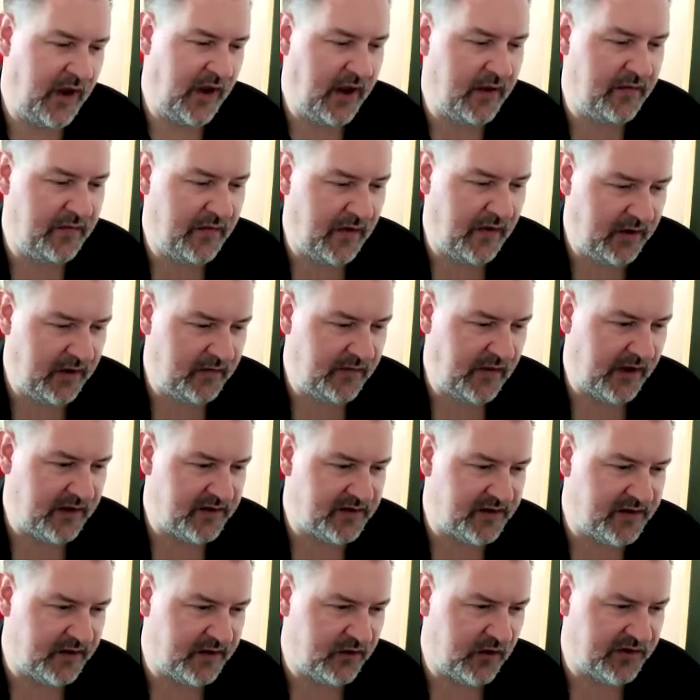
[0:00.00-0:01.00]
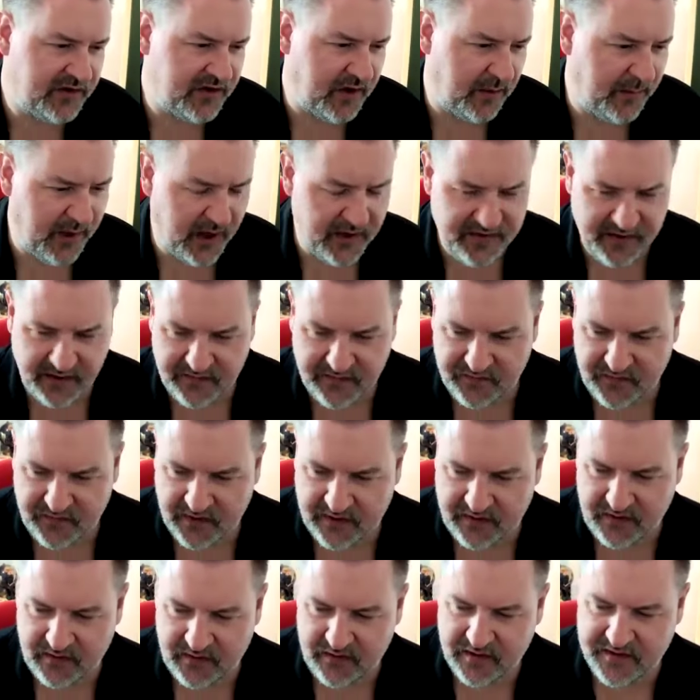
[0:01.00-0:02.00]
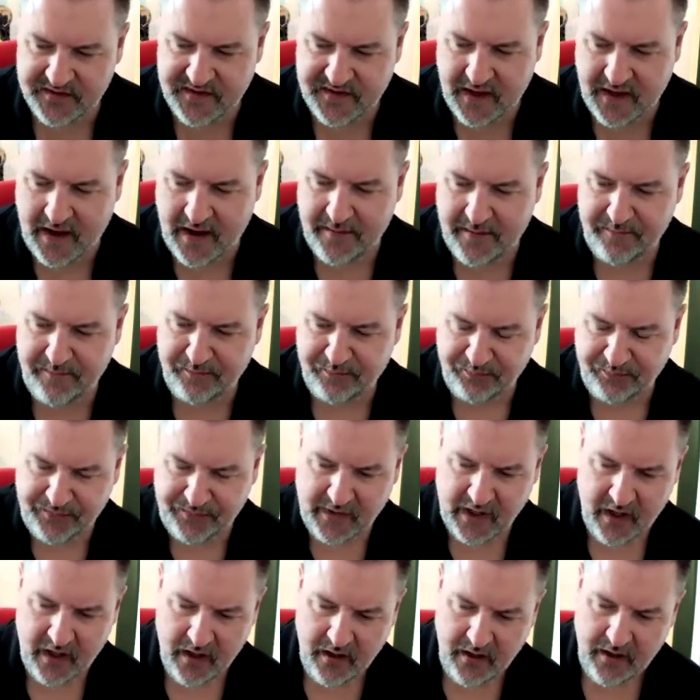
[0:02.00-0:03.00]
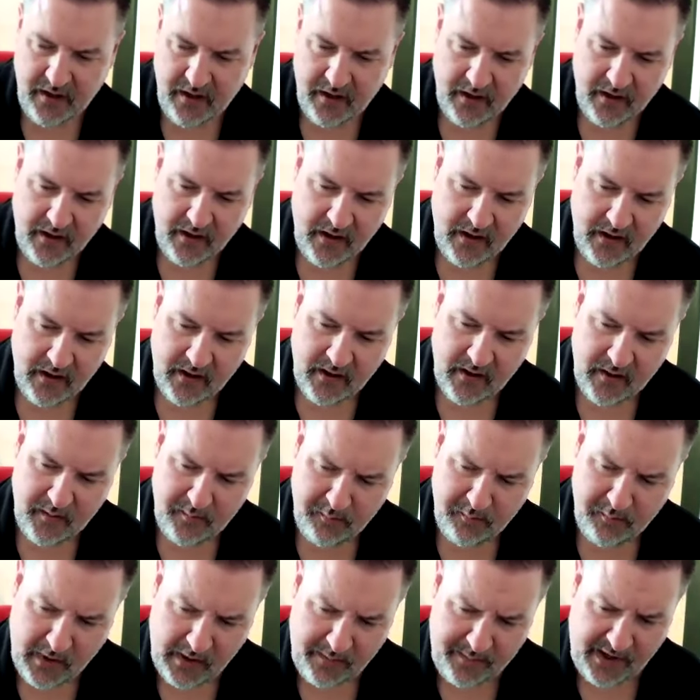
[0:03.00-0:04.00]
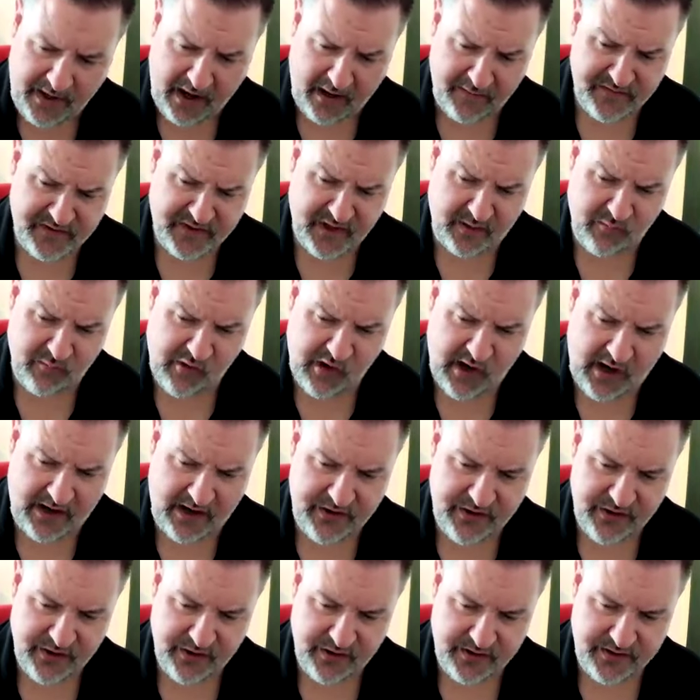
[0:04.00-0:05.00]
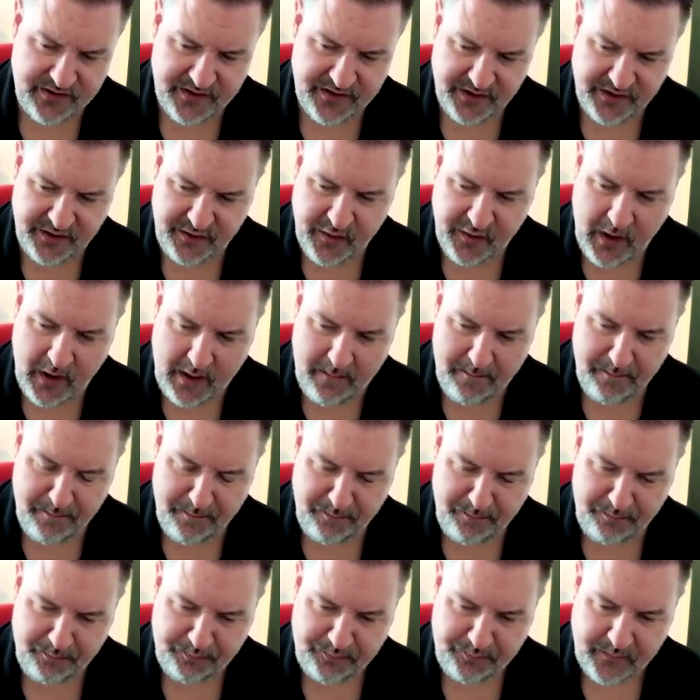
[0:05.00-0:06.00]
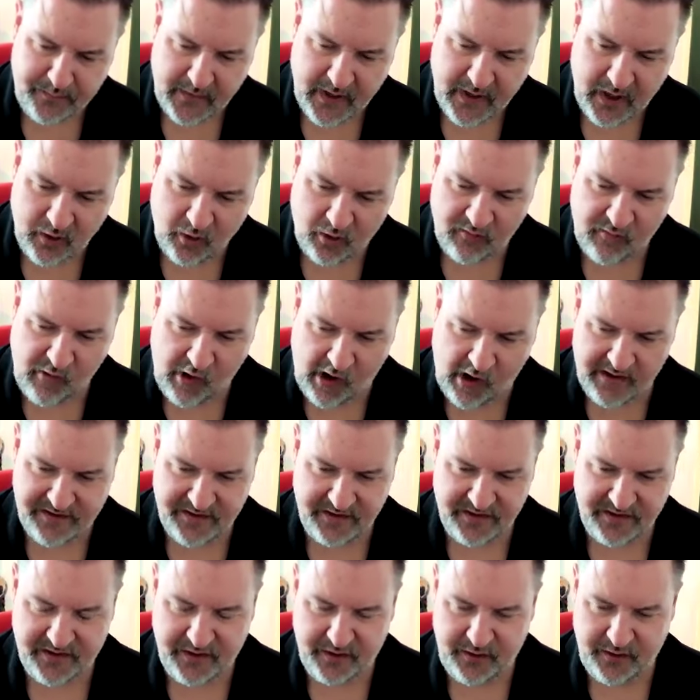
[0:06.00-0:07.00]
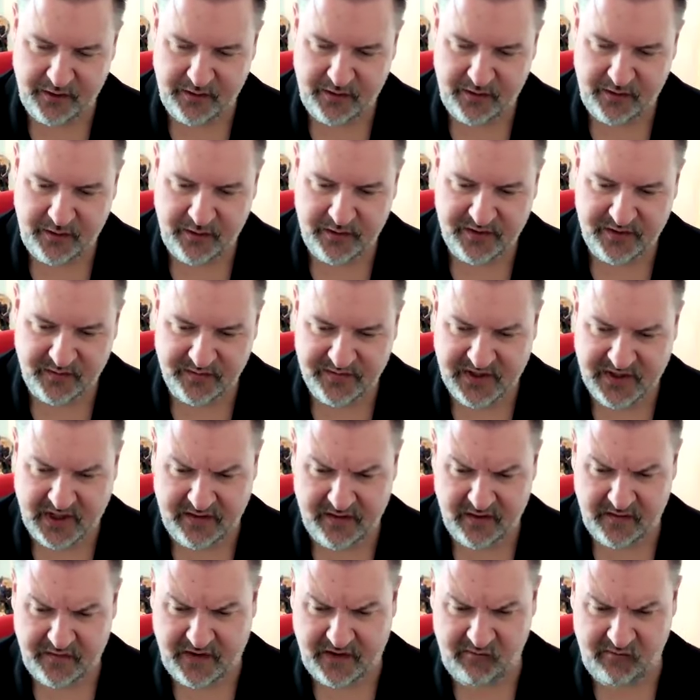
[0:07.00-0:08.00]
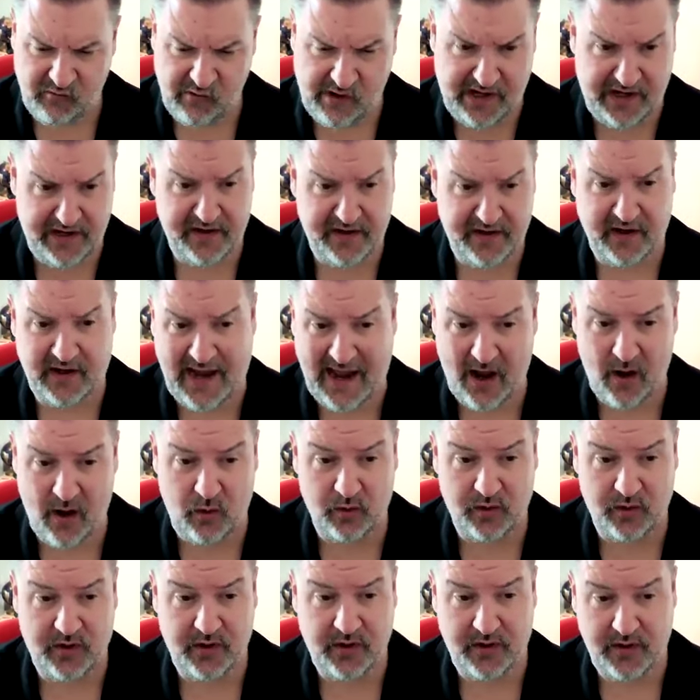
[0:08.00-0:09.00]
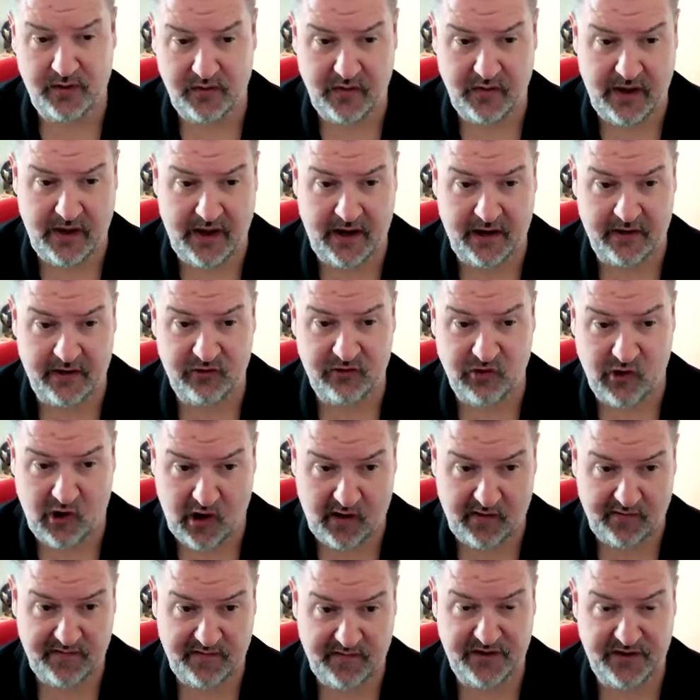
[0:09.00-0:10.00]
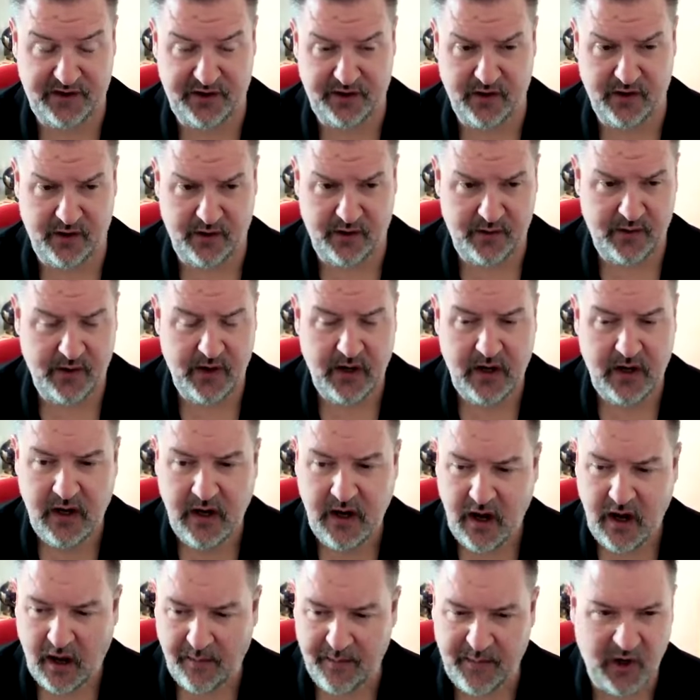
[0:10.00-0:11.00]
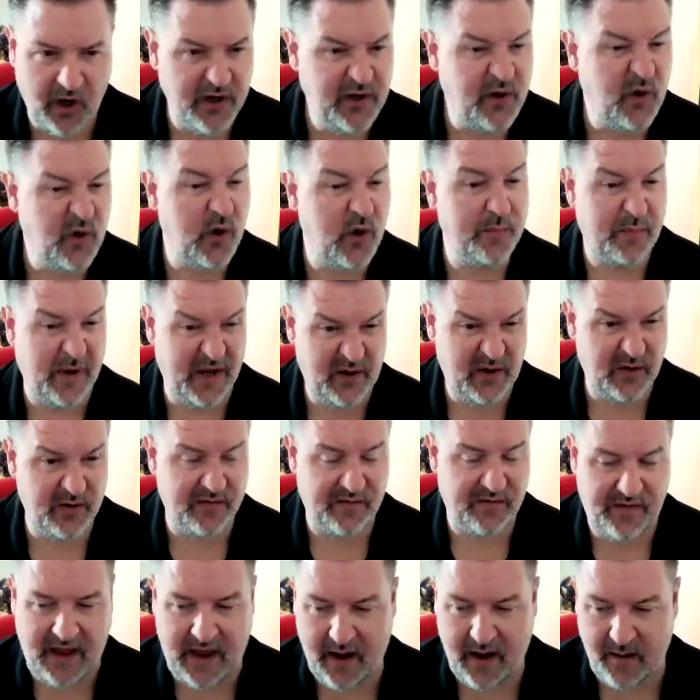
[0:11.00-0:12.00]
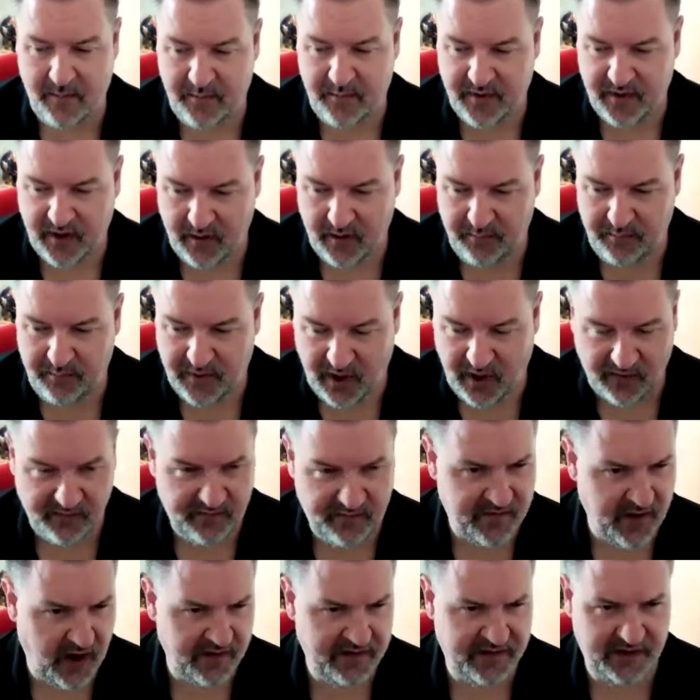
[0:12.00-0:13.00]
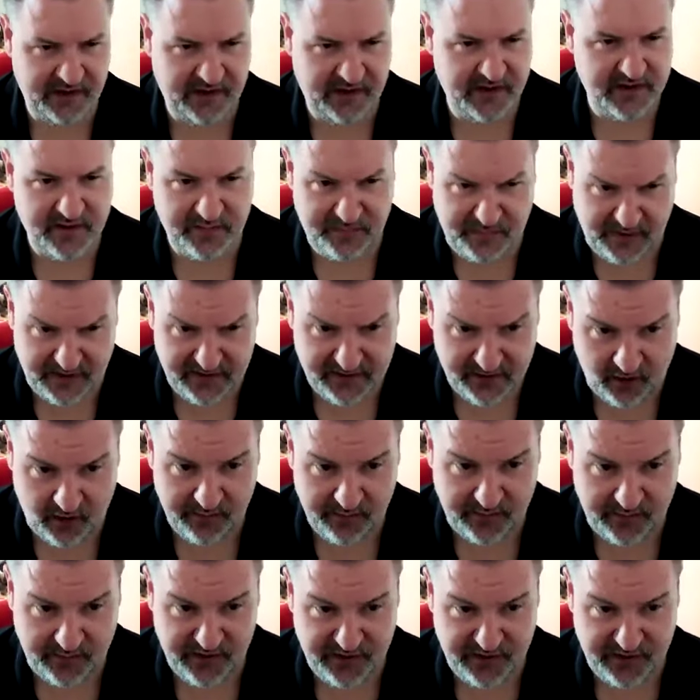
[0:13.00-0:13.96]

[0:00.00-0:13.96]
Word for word: yeah, that, that's interesting. I mean, I think that does that maybe have some relation to um, a lot of writers who who sort of say that they read aloud their drafts. You know, I mean, I do a bit of that, but I but I, I think it's a bit time